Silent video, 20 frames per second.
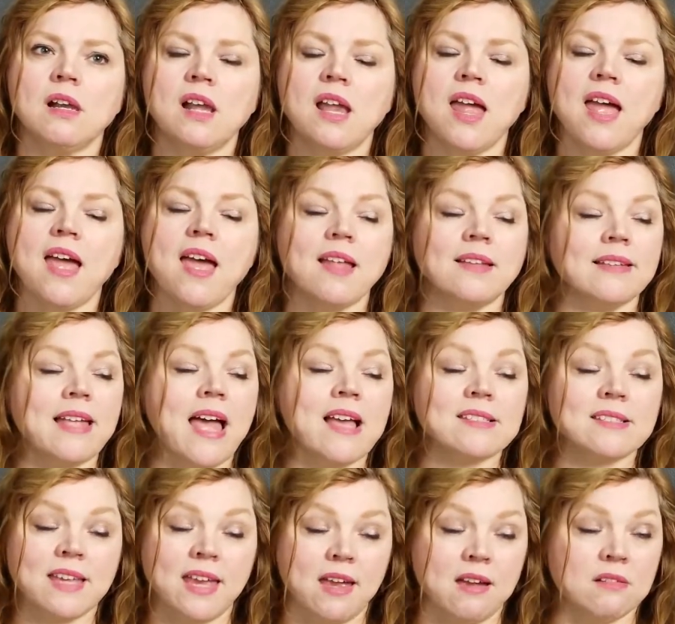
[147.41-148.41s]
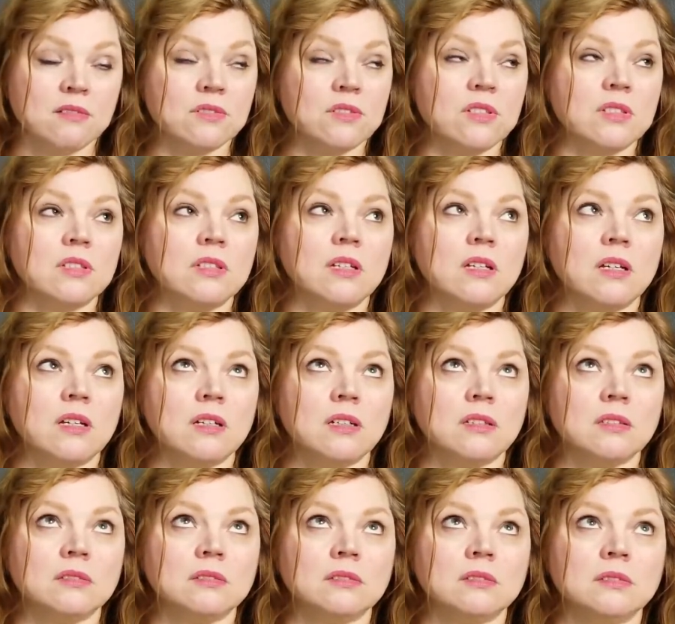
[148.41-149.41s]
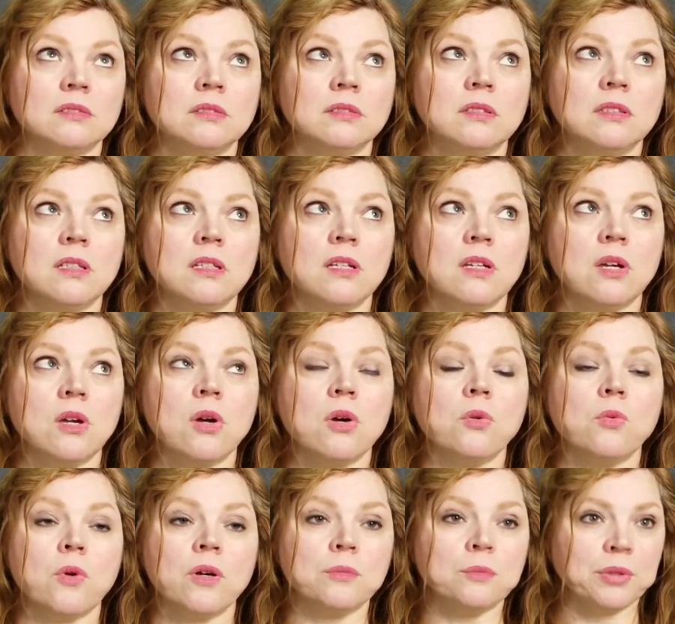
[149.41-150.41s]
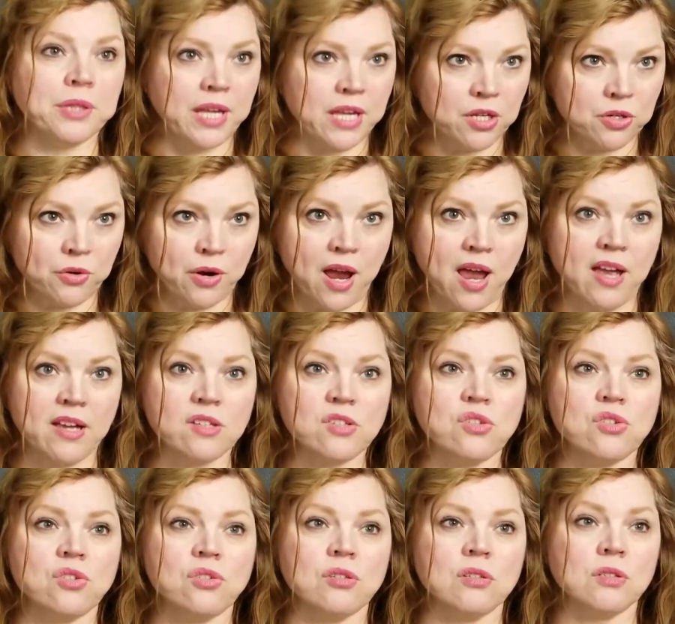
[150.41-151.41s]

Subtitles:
At last count, one plane crash,